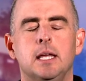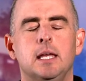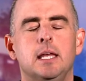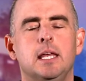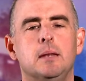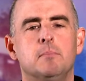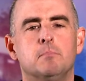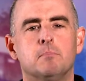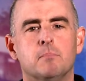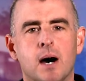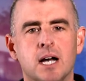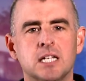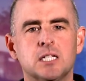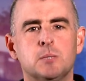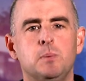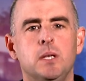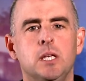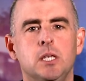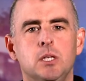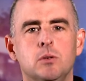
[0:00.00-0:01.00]
It
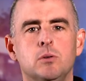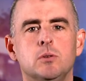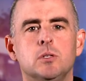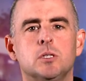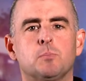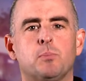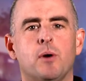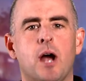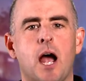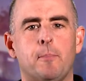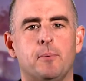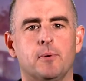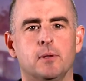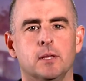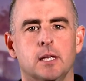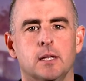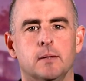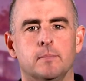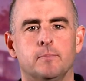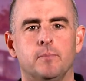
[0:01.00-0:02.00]
must be used
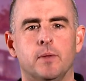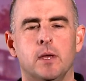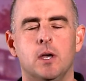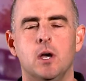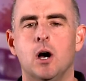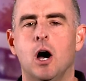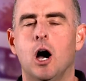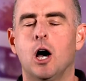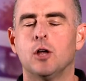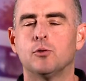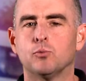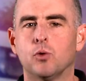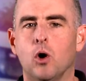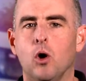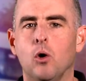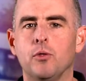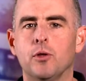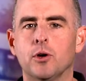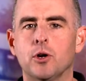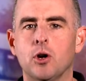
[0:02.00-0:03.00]
properly.
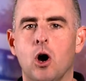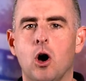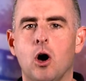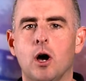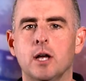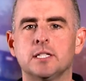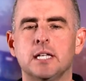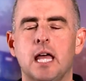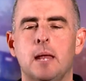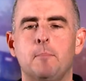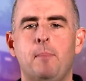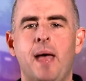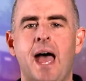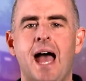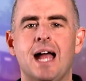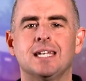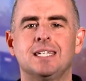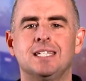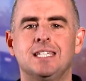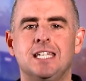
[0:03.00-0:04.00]
Unroll the gauze and
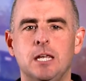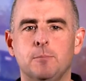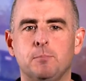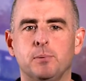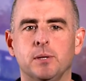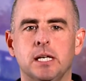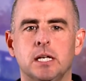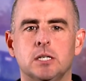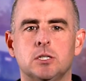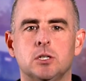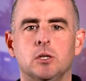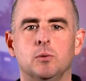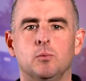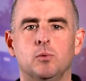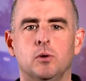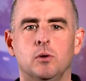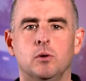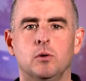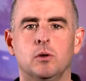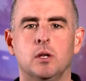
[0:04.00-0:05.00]
pack deeply into the
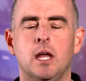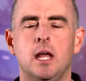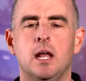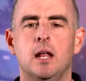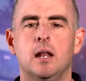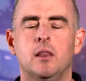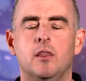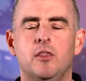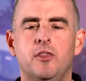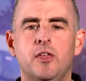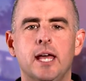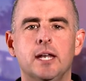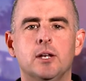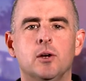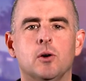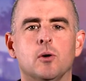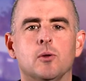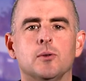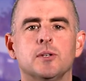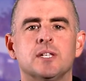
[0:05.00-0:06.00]
wound, then
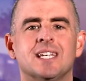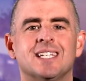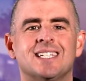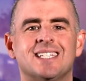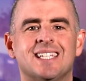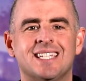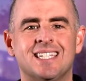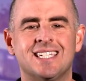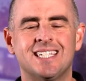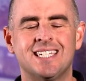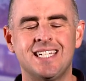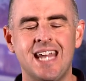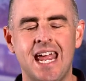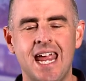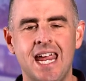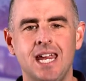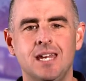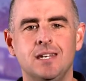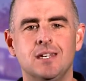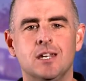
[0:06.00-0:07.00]
hold
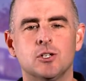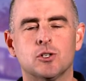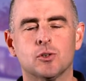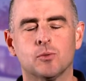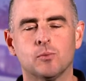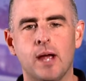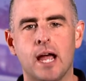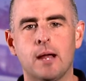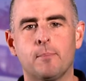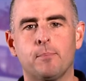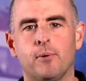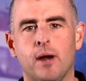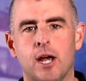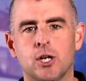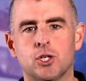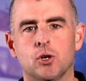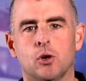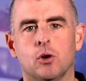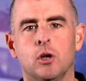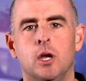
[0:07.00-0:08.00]
sustained direct
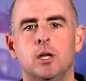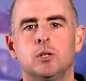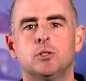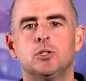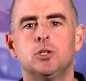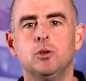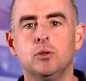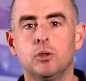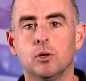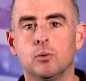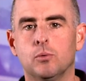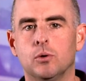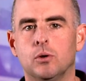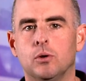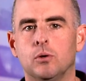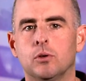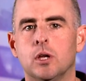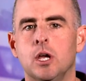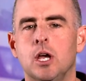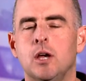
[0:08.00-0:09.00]
pressure to the
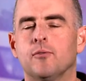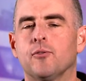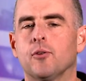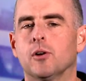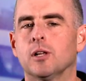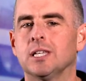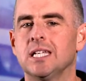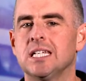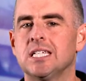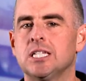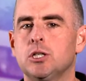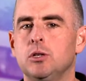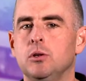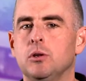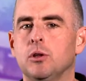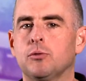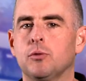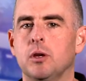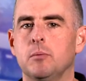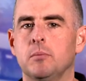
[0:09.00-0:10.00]
wound for at least 2
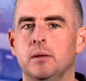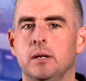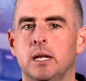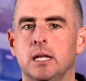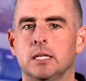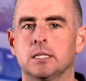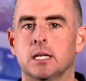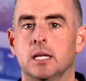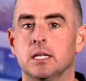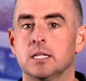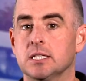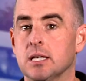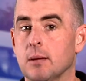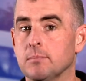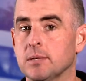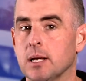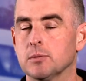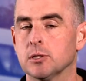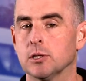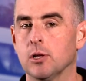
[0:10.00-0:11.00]
to 3 minutes,
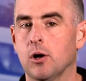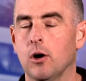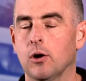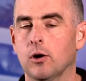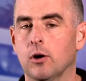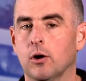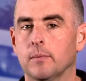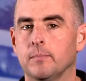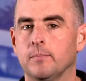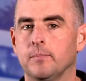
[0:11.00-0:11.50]
sometimes longer.